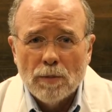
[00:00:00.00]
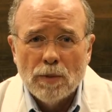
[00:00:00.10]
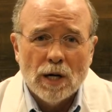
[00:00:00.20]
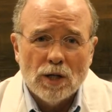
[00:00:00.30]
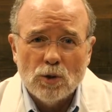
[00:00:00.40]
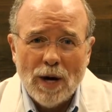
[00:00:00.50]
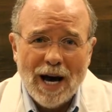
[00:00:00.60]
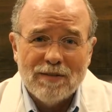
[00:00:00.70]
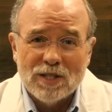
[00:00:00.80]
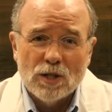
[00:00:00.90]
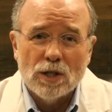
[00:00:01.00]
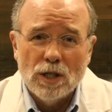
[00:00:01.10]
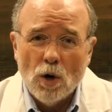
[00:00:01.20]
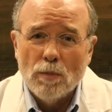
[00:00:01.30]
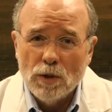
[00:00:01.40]
Because you have essentially
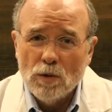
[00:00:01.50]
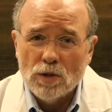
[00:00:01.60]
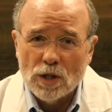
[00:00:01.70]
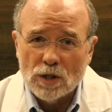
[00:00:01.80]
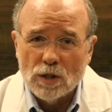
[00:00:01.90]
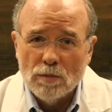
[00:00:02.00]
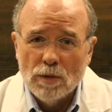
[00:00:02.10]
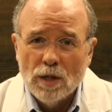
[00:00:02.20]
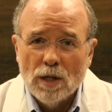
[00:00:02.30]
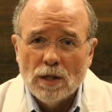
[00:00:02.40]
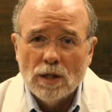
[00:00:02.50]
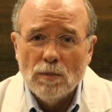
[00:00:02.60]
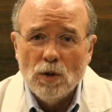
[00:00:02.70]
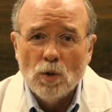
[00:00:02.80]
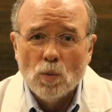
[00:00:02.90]
no immune system, the
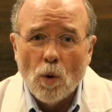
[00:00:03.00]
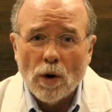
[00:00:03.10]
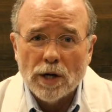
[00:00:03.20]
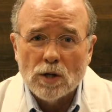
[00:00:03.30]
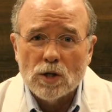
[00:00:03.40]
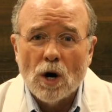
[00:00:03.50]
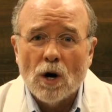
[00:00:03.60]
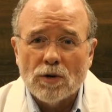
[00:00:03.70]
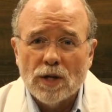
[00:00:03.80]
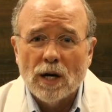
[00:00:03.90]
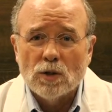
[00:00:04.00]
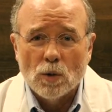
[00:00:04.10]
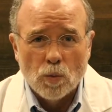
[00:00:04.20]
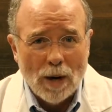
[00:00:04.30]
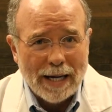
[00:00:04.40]
immune warriors aren't there
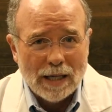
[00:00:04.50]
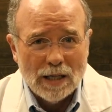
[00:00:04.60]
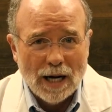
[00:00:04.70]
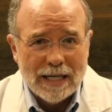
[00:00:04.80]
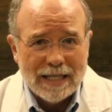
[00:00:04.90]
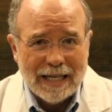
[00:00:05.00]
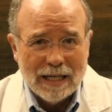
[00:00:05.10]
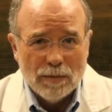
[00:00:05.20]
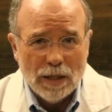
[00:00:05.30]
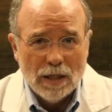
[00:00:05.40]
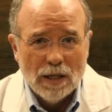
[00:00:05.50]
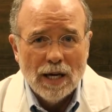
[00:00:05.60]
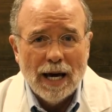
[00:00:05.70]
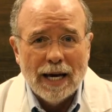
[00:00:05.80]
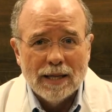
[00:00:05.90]
to recognize the enemy,
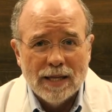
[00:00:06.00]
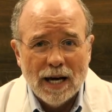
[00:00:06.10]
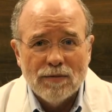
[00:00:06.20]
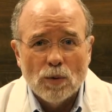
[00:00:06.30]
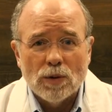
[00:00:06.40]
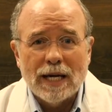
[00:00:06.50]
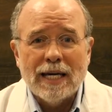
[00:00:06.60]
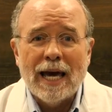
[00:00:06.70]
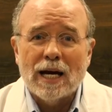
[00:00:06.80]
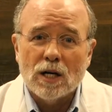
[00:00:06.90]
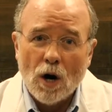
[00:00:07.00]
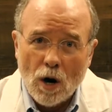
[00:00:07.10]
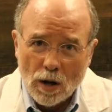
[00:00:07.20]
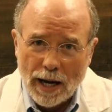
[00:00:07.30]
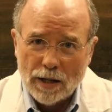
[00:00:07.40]
and therefore they can't
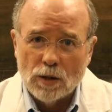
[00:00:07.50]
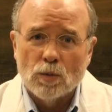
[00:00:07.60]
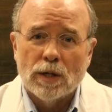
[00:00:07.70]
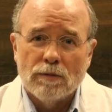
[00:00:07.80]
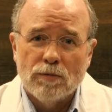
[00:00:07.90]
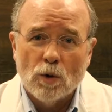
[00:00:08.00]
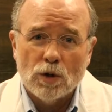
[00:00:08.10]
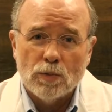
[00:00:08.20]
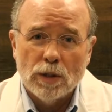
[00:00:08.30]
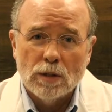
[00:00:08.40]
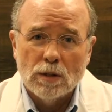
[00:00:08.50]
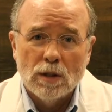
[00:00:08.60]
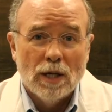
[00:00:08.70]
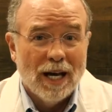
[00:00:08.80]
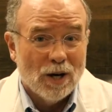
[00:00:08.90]
call out the reinforcements.
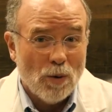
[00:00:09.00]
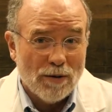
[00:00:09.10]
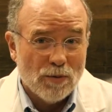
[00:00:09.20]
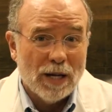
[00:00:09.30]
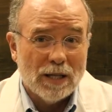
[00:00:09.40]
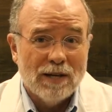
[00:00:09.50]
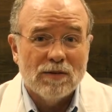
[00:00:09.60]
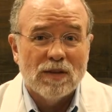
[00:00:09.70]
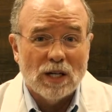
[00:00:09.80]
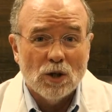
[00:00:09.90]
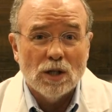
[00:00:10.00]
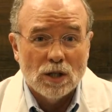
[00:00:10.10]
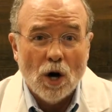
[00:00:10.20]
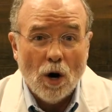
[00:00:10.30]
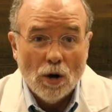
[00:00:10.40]
And quite frankly, even if they could
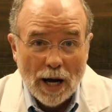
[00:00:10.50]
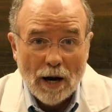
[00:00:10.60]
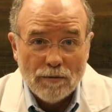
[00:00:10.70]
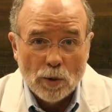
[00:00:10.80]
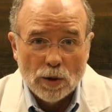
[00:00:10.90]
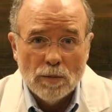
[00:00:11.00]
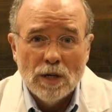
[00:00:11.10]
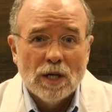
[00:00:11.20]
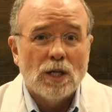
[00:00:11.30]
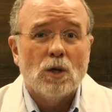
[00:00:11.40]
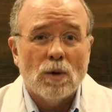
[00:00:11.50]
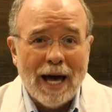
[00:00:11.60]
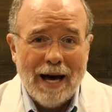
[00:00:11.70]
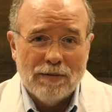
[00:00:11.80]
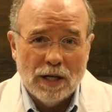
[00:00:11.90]
call out for them, you don't
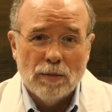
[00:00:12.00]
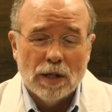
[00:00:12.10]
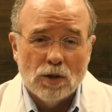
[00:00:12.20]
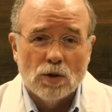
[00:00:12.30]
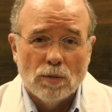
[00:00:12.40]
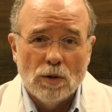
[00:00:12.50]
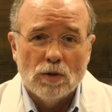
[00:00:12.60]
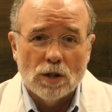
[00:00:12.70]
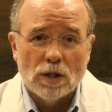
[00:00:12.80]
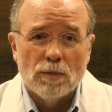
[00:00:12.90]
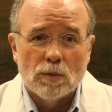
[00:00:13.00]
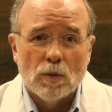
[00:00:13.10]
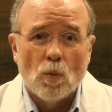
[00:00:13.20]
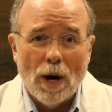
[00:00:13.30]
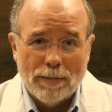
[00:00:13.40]
have any because your immune system has
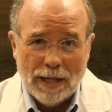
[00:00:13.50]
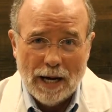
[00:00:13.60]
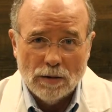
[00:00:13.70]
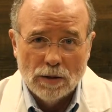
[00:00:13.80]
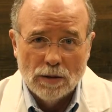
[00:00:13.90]
been wiped out